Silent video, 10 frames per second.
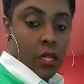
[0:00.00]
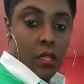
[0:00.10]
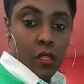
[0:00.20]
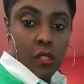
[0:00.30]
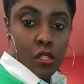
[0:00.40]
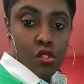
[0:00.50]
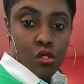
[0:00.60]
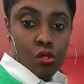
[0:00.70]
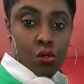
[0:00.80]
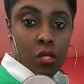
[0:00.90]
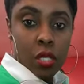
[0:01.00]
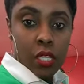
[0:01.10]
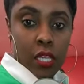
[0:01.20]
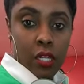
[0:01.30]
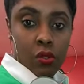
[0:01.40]
The tools,
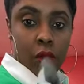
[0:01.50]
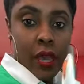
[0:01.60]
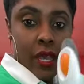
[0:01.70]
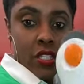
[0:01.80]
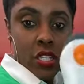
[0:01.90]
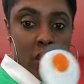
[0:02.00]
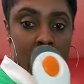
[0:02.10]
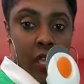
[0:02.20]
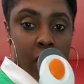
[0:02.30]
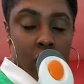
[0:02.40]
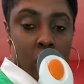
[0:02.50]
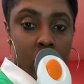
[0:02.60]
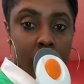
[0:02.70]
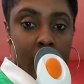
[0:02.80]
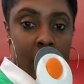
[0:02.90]
again, you guys, just in case y'all
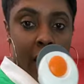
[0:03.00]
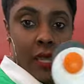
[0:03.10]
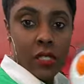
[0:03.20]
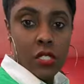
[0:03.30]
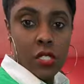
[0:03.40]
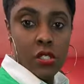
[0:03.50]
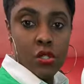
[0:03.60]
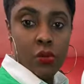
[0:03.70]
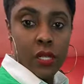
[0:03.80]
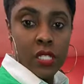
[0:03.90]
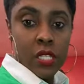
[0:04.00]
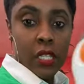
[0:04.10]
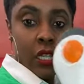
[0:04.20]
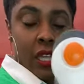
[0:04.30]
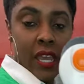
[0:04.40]
did not tune into the
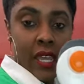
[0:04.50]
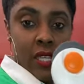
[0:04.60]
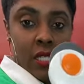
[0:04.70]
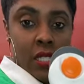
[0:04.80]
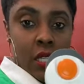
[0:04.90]
last